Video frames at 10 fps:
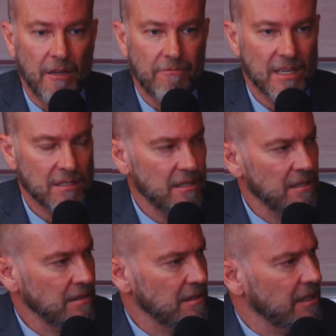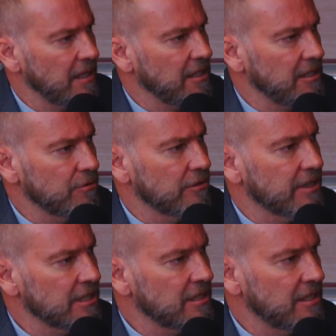investing in
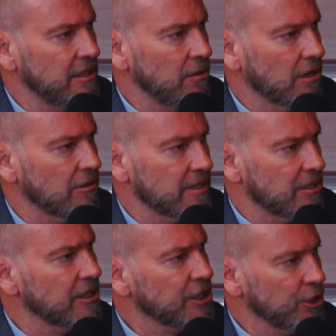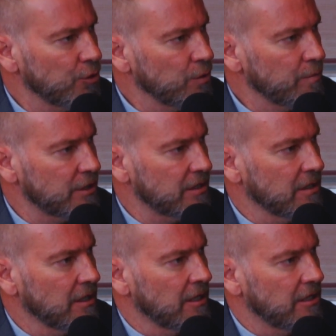university or research groups
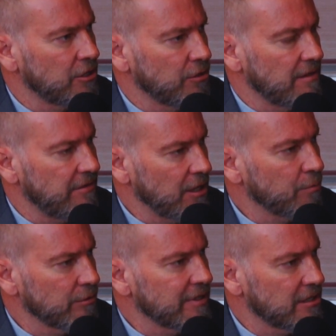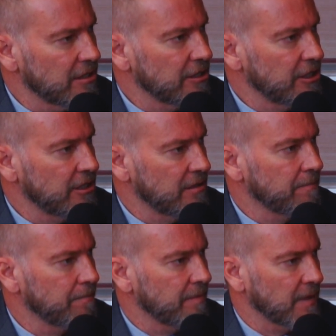to develop research.
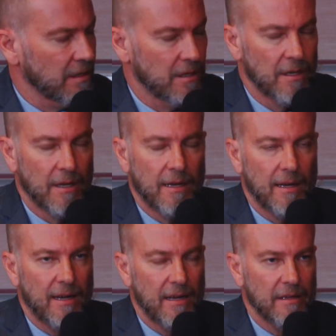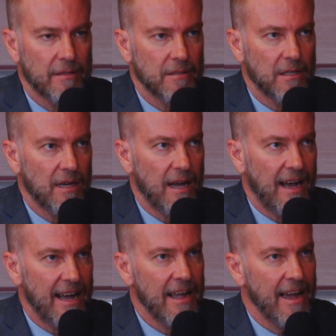And
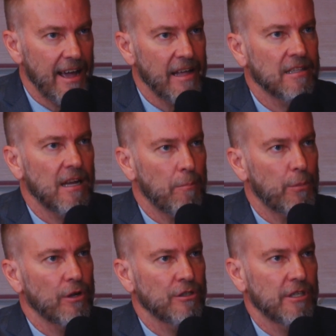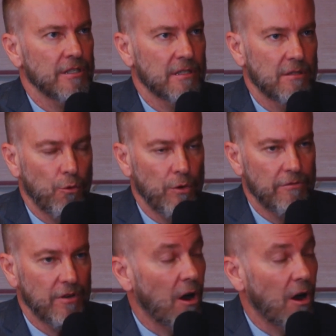I had a project with